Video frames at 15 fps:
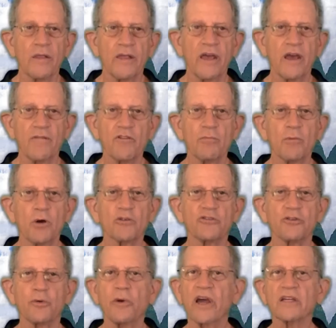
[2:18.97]
They have the
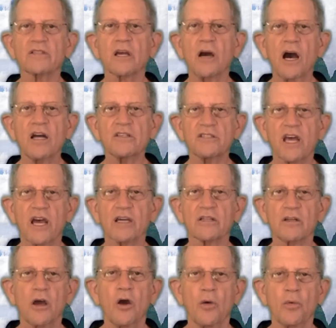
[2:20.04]
most direct
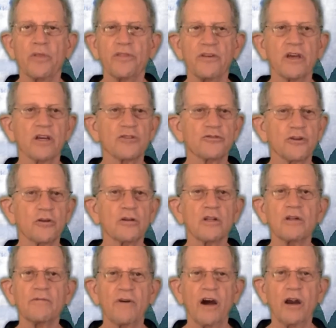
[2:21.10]
contact with the
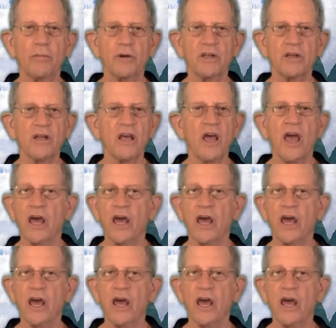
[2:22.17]
external environment,